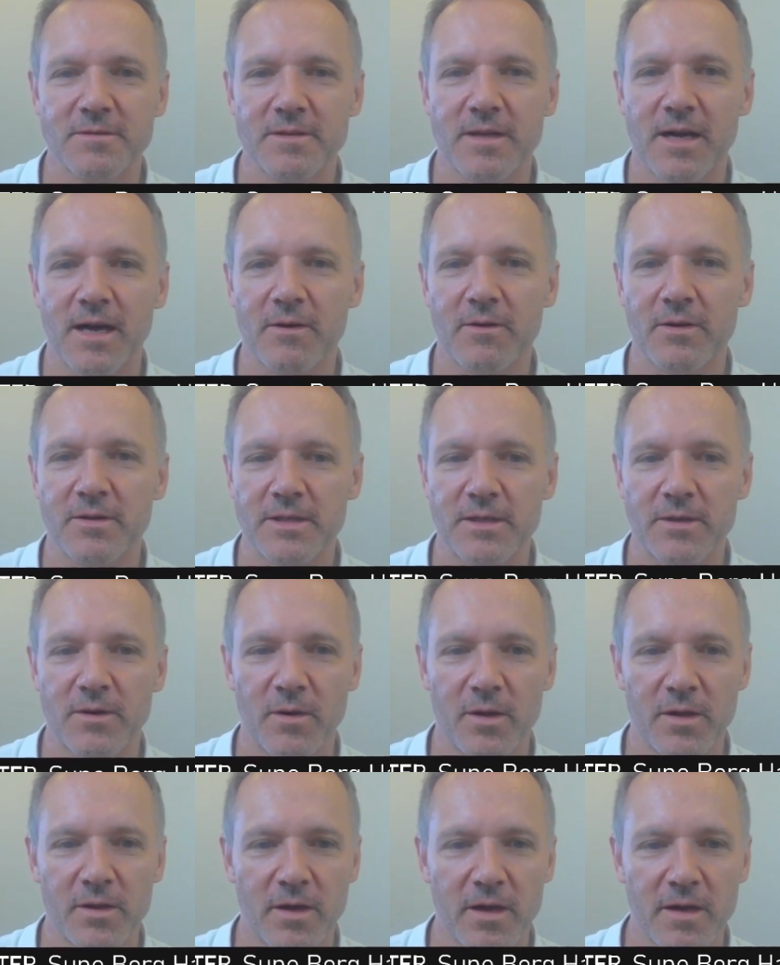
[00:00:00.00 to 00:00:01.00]
Now I did
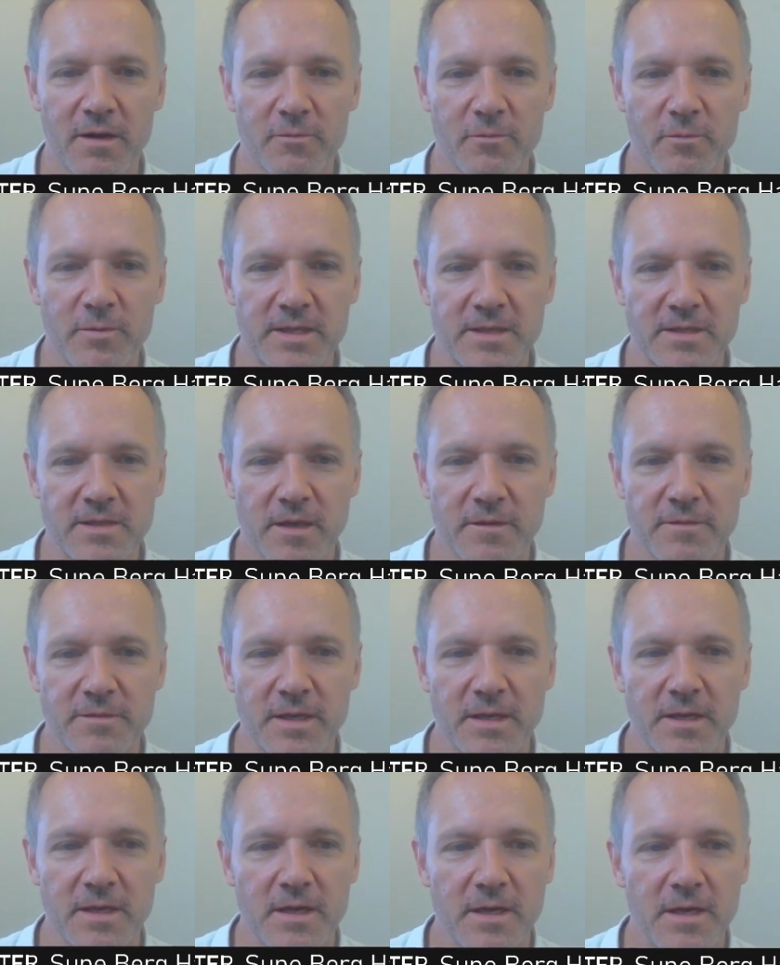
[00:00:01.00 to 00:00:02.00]
a lot of weird stuff
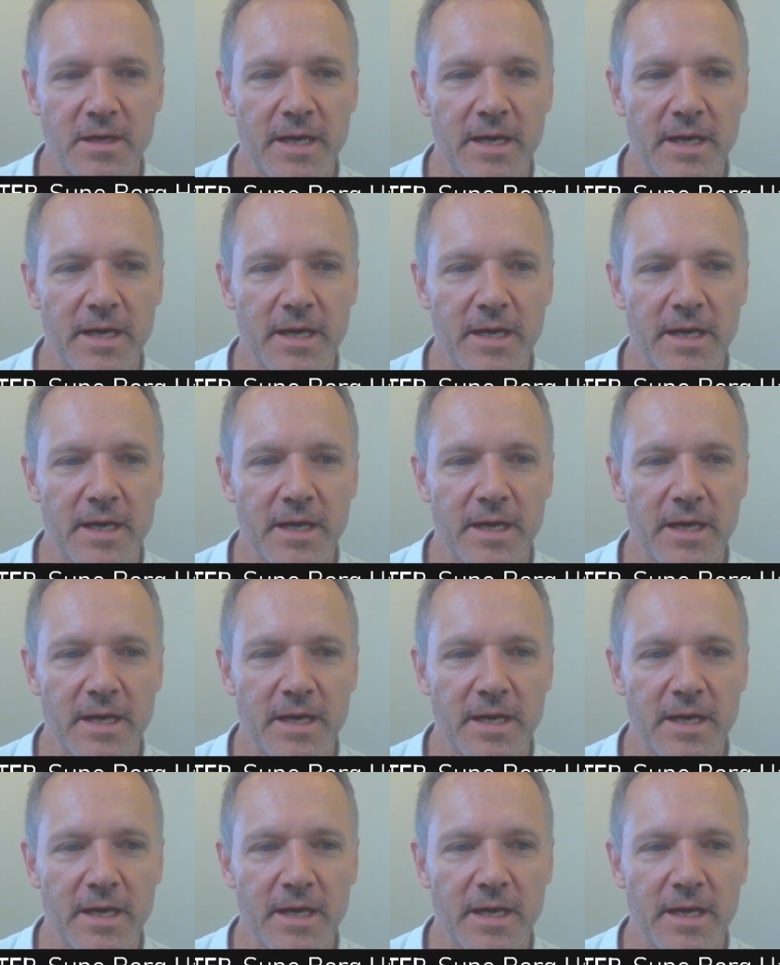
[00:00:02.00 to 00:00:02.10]
here.